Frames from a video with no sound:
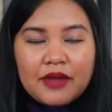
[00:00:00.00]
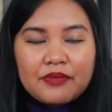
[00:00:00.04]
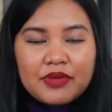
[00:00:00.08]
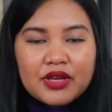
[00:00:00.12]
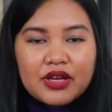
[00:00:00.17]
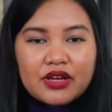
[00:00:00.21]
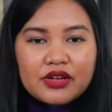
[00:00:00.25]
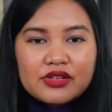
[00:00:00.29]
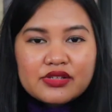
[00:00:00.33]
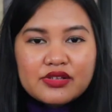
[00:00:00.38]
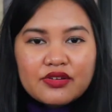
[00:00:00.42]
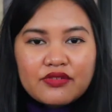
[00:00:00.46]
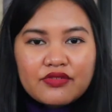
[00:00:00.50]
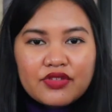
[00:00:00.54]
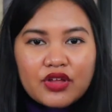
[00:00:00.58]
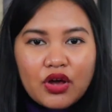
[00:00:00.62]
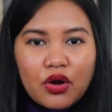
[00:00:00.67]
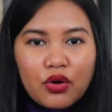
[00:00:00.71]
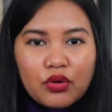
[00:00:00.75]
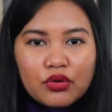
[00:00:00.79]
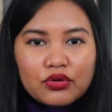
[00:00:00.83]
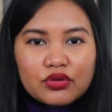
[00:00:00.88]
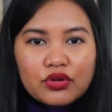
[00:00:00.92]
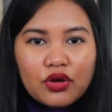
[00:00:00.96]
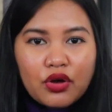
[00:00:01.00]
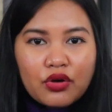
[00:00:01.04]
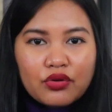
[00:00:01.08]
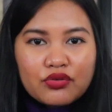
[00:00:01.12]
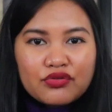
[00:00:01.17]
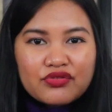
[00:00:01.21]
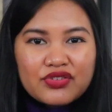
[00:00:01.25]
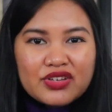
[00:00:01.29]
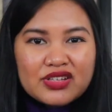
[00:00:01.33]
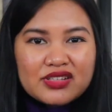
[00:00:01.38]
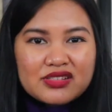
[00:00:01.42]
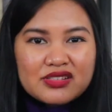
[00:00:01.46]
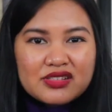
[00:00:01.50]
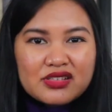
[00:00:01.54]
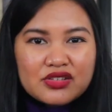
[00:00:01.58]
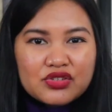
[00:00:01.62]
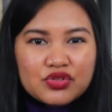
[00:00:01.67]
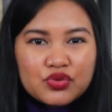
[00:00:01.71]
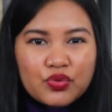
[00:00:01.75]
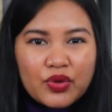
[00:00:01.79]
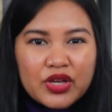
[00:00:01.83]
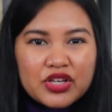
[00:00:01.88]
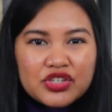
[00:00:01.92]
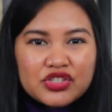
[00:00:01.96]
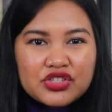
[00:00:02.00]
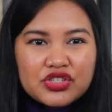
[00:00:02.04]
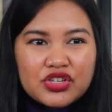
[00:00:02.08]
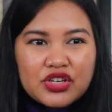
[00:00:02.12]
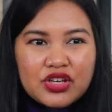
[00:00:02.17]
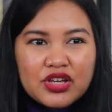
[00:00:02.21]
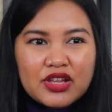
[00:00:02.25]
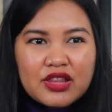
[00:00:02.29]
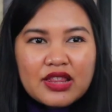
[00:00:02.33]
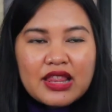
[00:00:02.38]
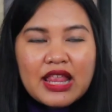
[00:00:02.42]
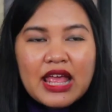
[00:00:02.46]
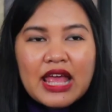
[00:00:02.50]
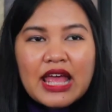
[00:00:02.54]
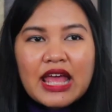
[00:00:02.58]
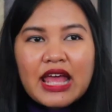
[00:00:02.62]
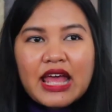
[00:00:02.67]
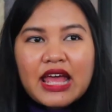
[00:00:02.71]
because of the whole COVID situation,